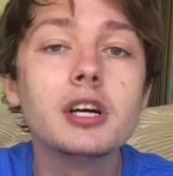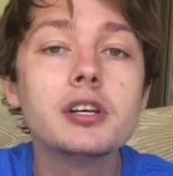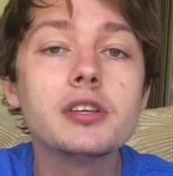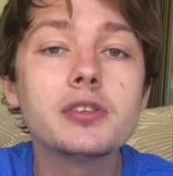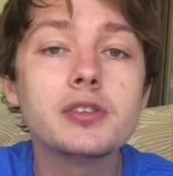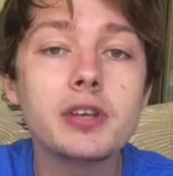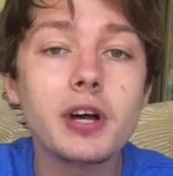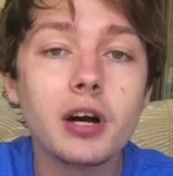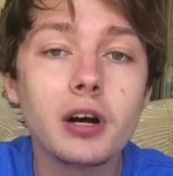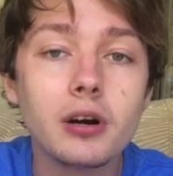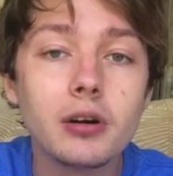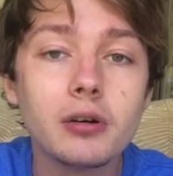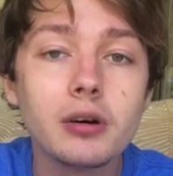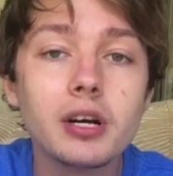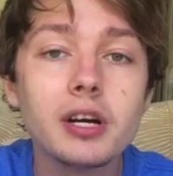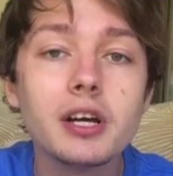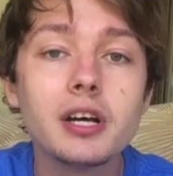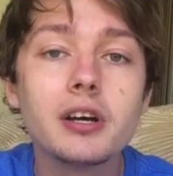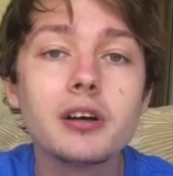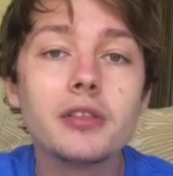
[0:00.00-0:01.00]
So,
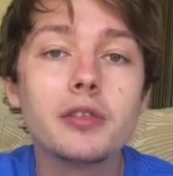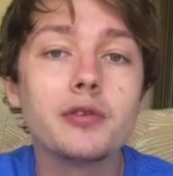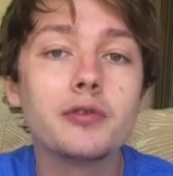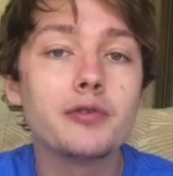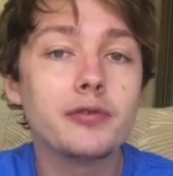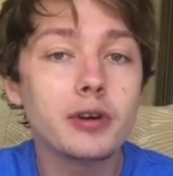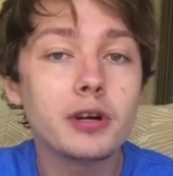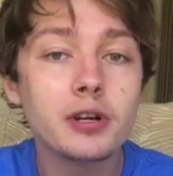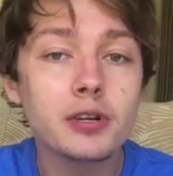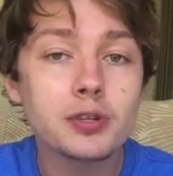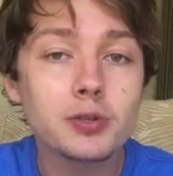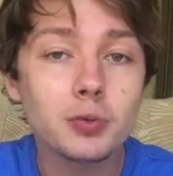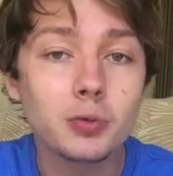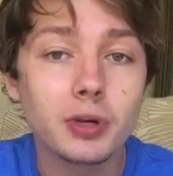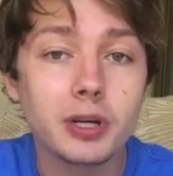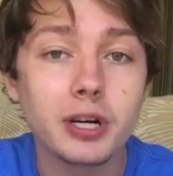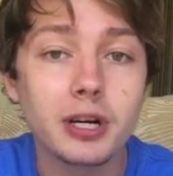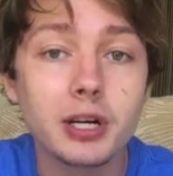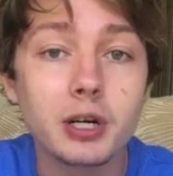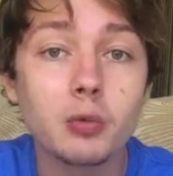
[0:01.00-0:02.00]
the first
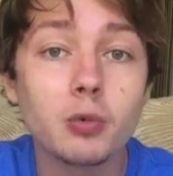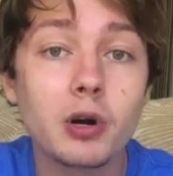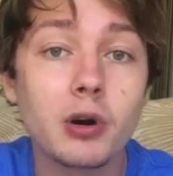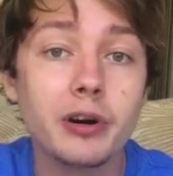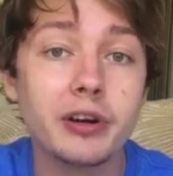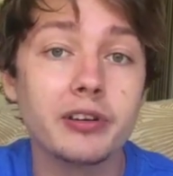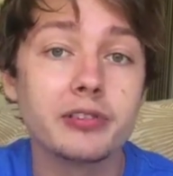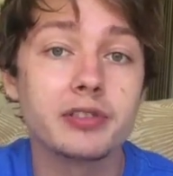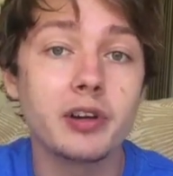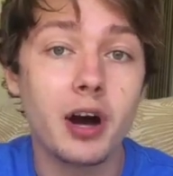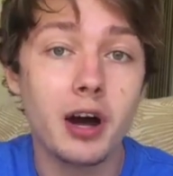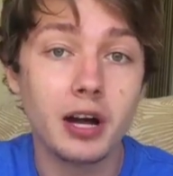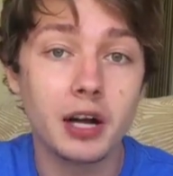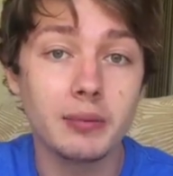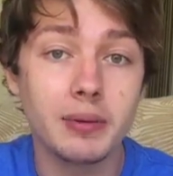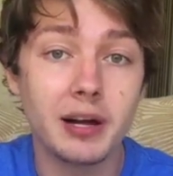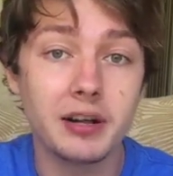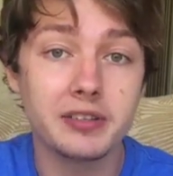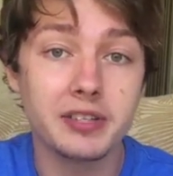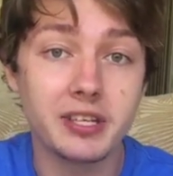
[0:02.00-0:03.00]
word we're going to talk
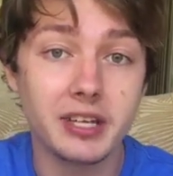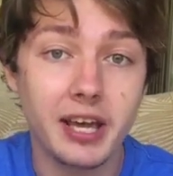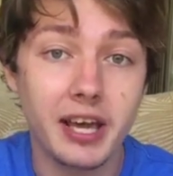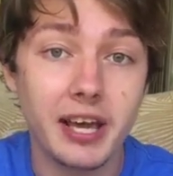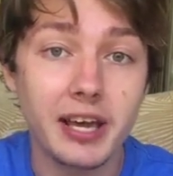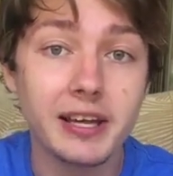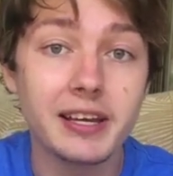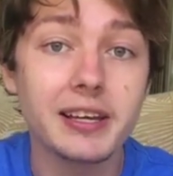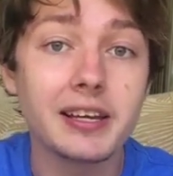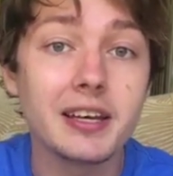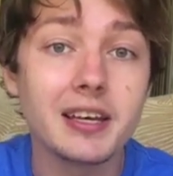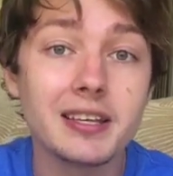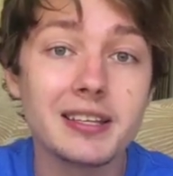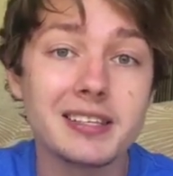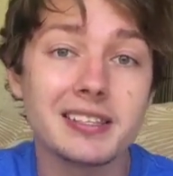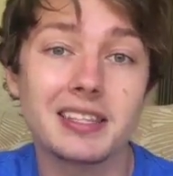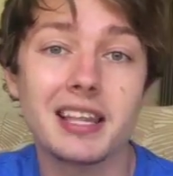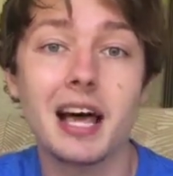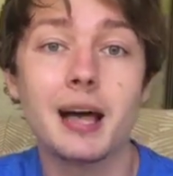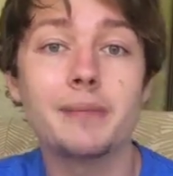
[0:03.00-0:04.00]
about today
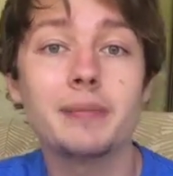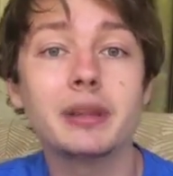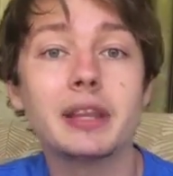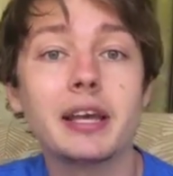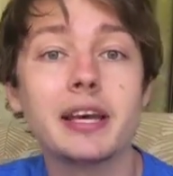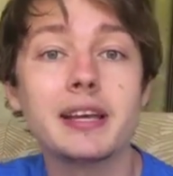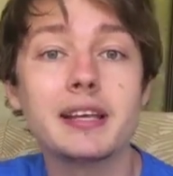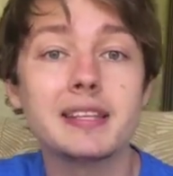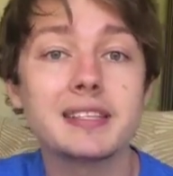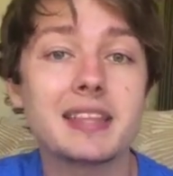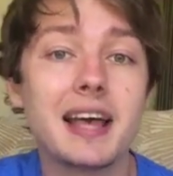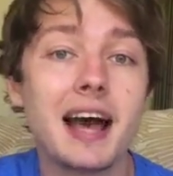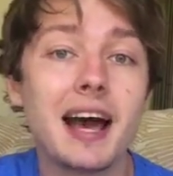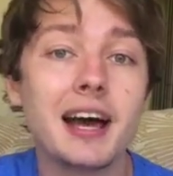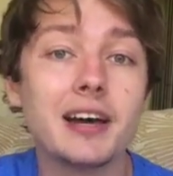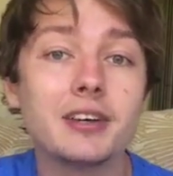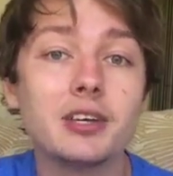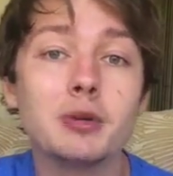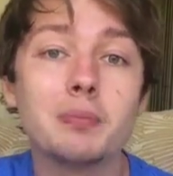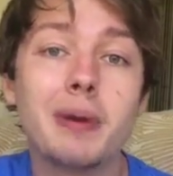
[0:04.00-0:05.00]
is that place
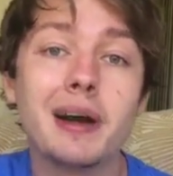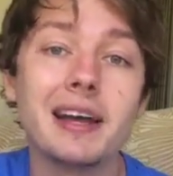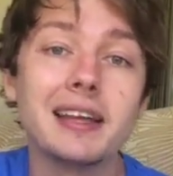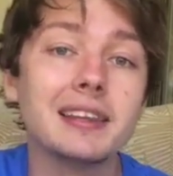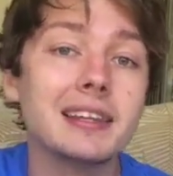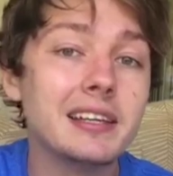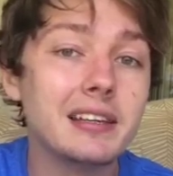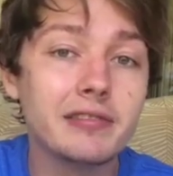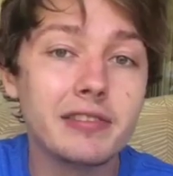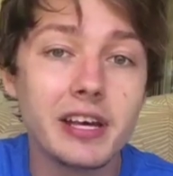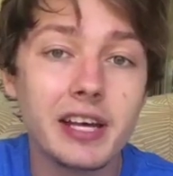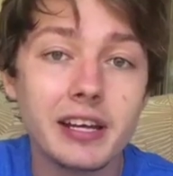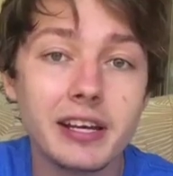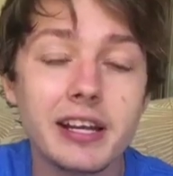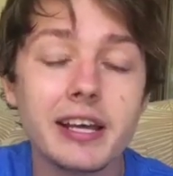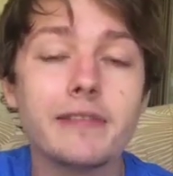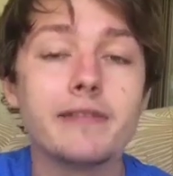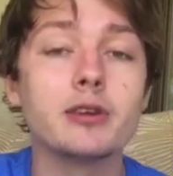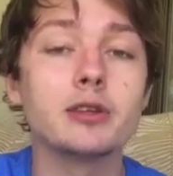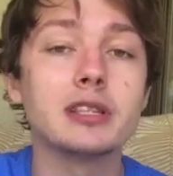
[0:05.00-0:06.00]
that you might live
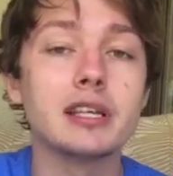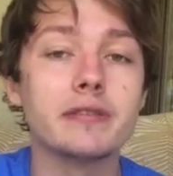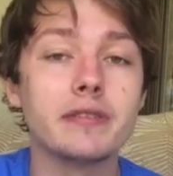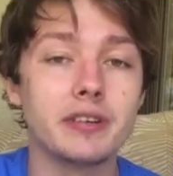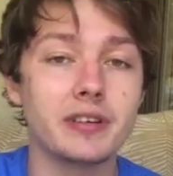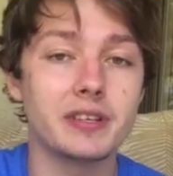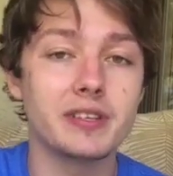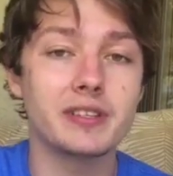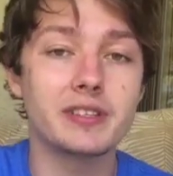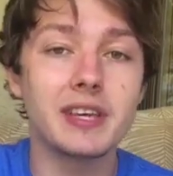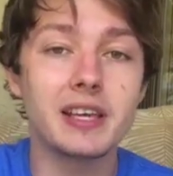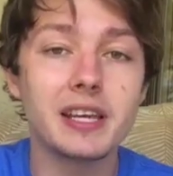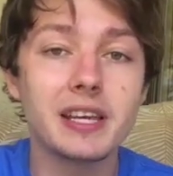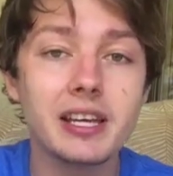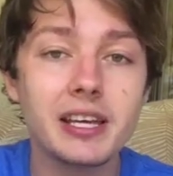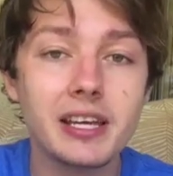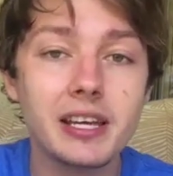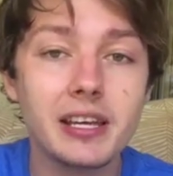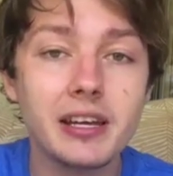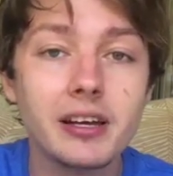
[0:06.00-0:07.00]
in if you live in a
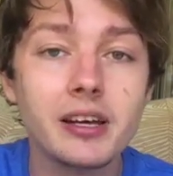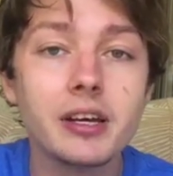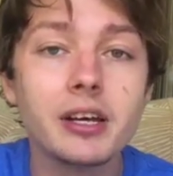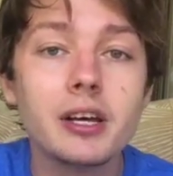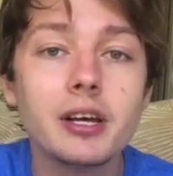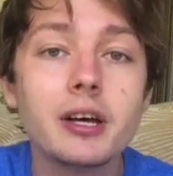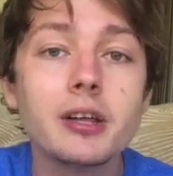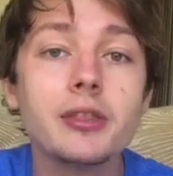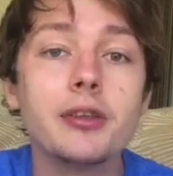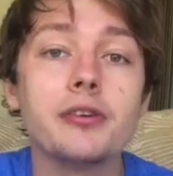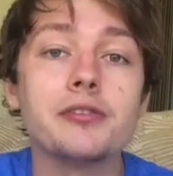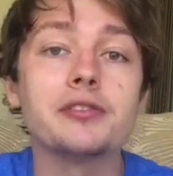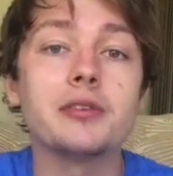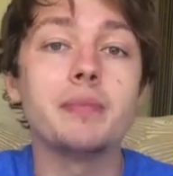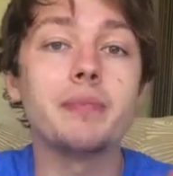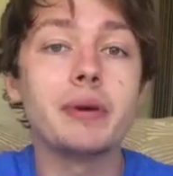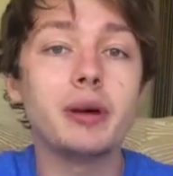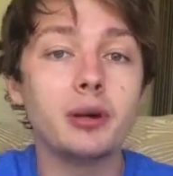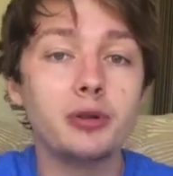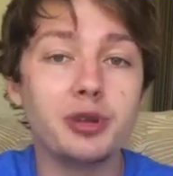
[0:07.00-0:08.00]
city. There's a
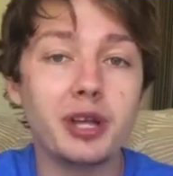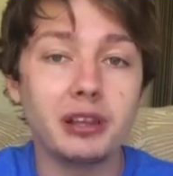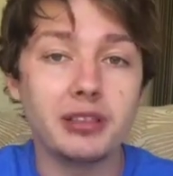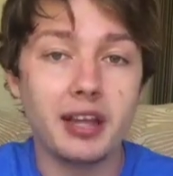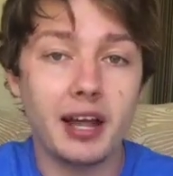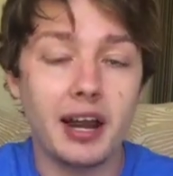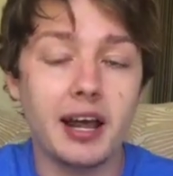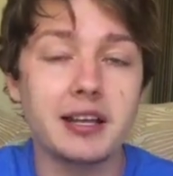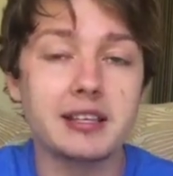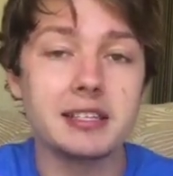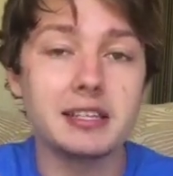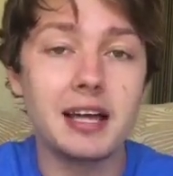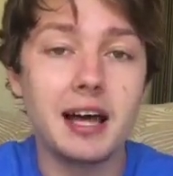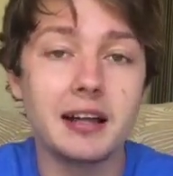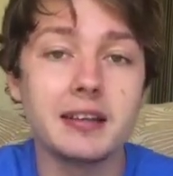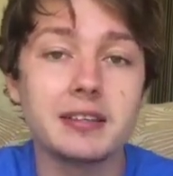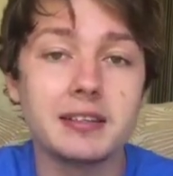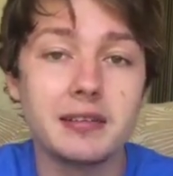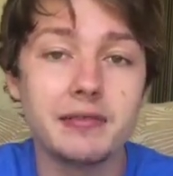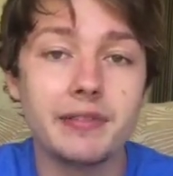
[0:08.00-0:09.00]
building that has
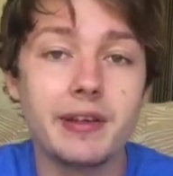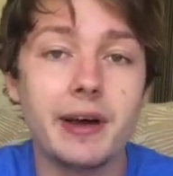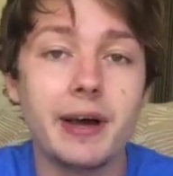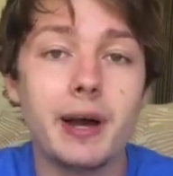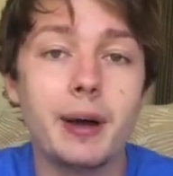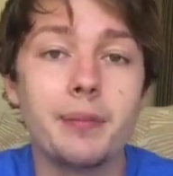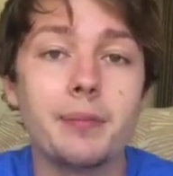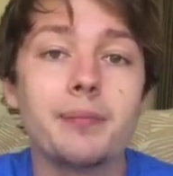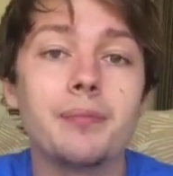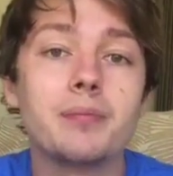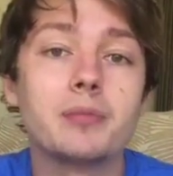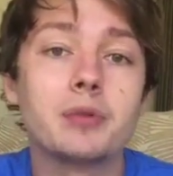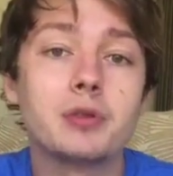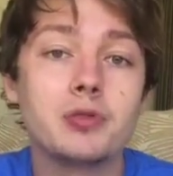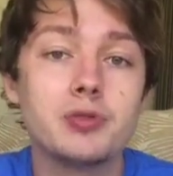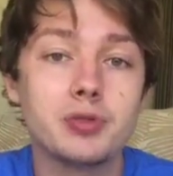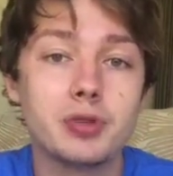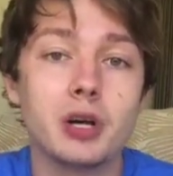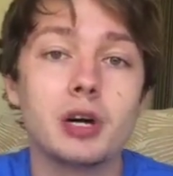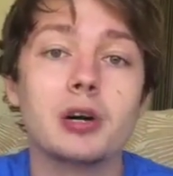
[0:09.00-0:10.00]
lots of them.
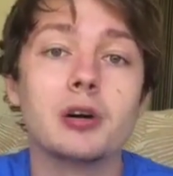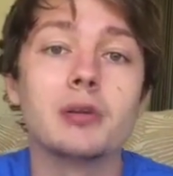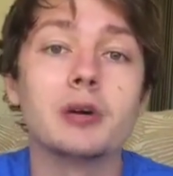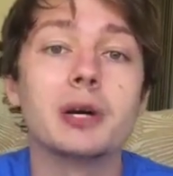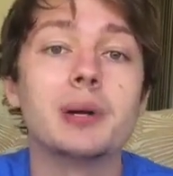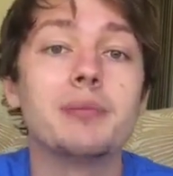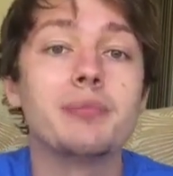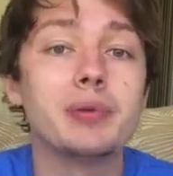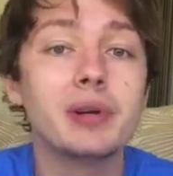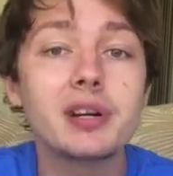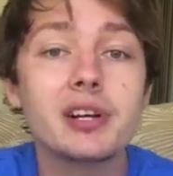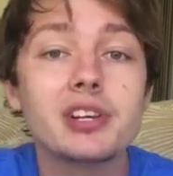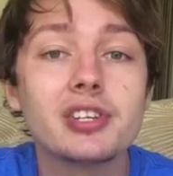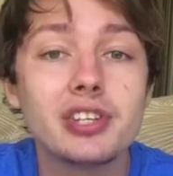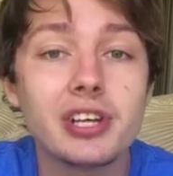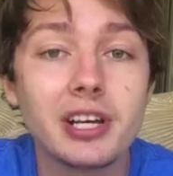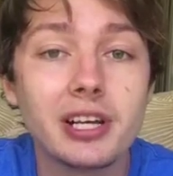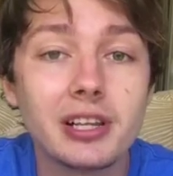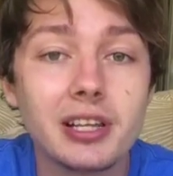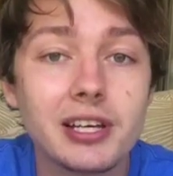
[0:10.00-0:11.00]
So, in British
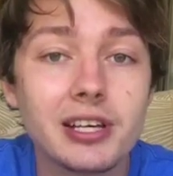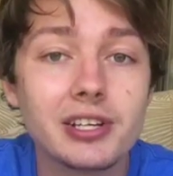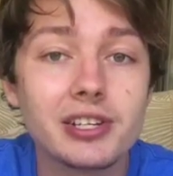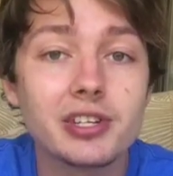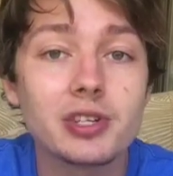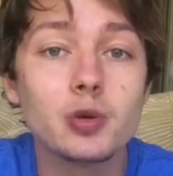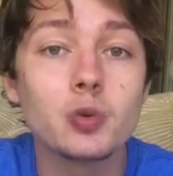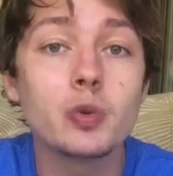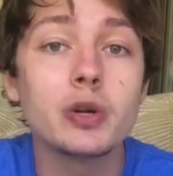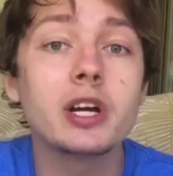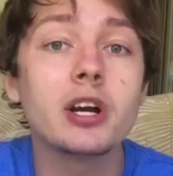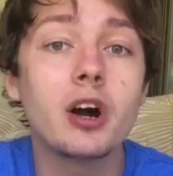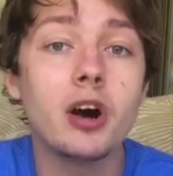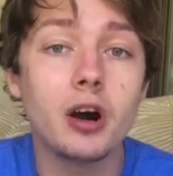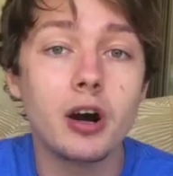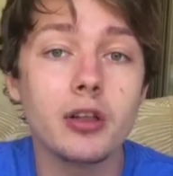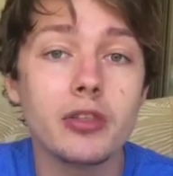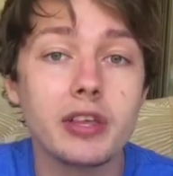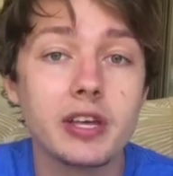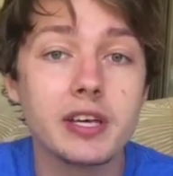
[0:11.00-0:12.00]
English, we
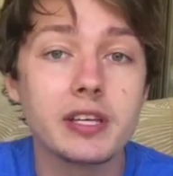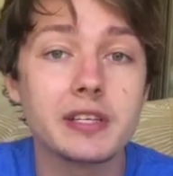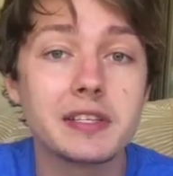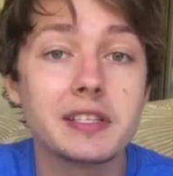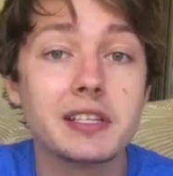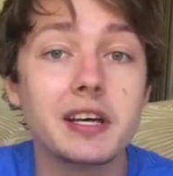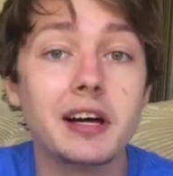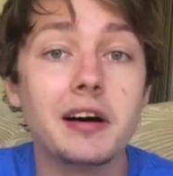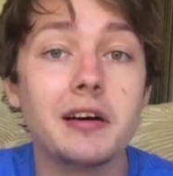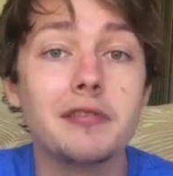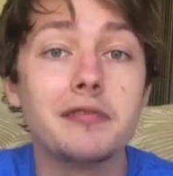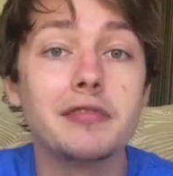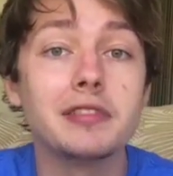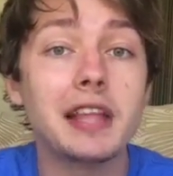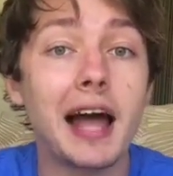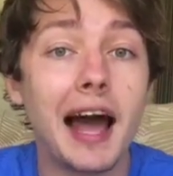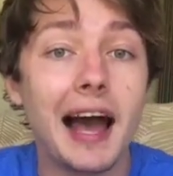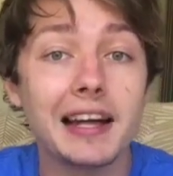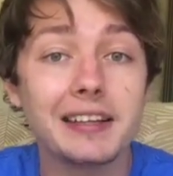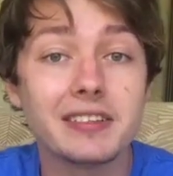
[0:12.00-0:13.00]
call this a
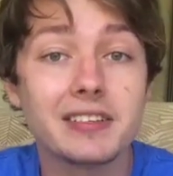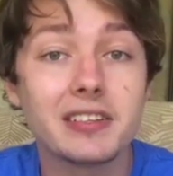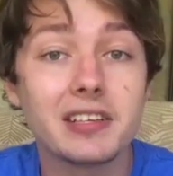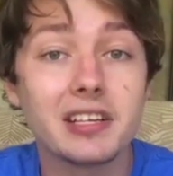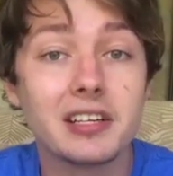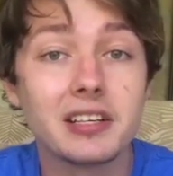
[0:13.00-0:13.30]
flat.